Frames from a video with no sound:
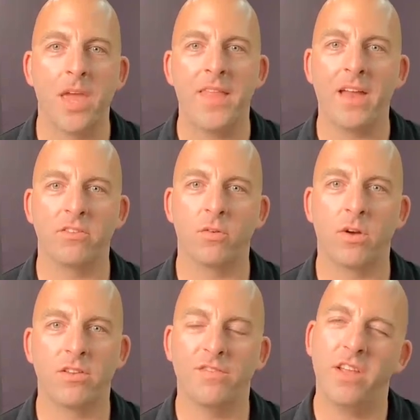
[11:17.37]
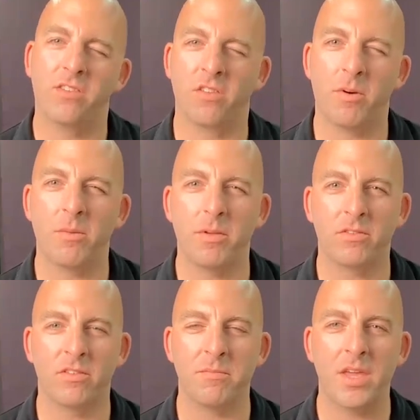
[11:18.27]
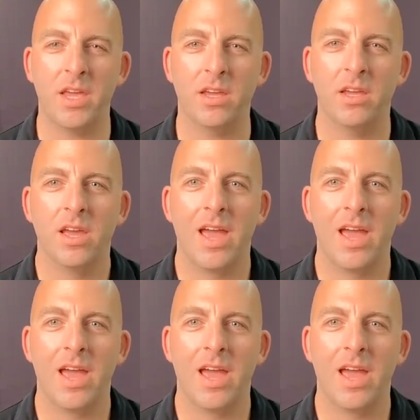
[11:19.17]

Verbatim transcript: And that sort of defeats the purpose of me